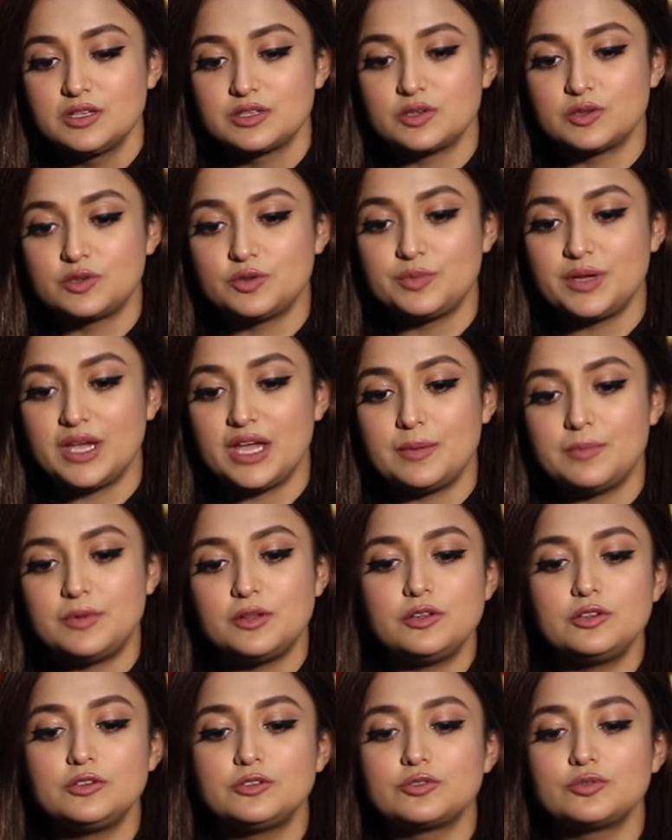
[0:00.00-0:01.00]
So to be
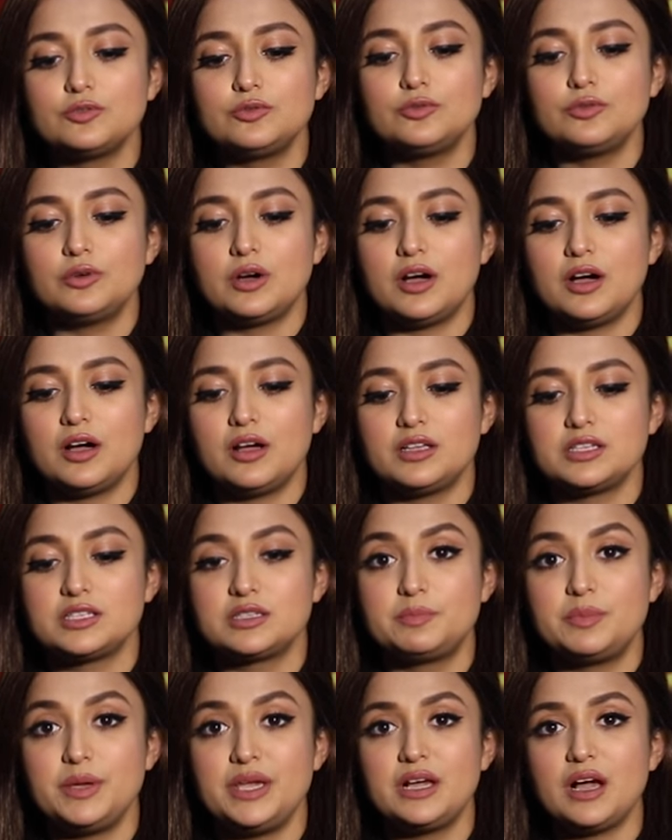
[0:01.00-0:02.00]
able to uh,
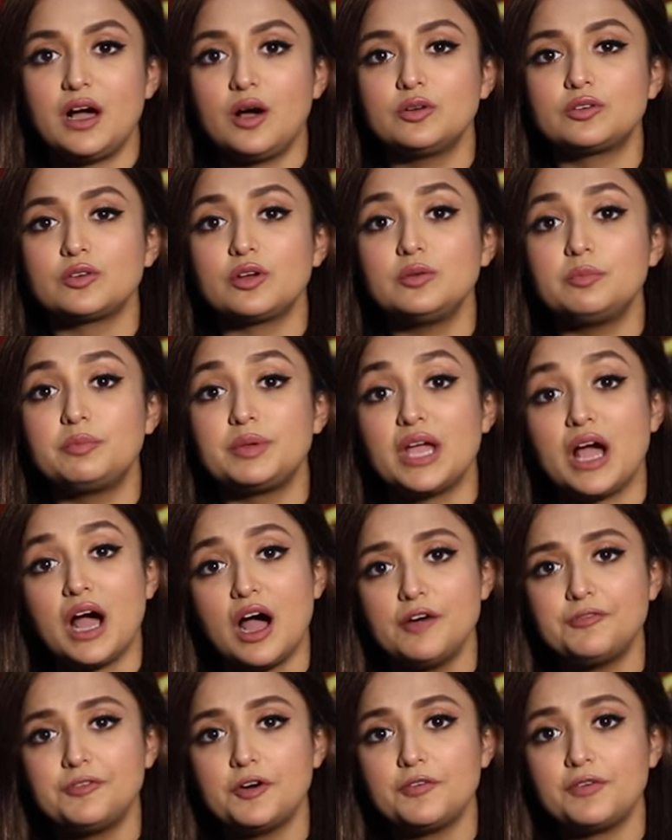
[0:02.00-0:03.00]
speak out on
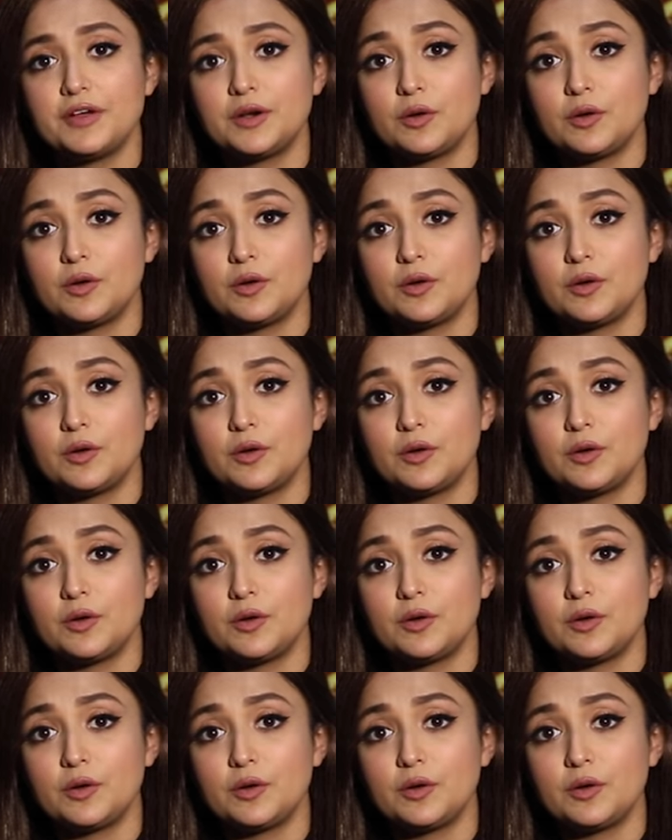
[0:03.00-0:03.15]
behalf of,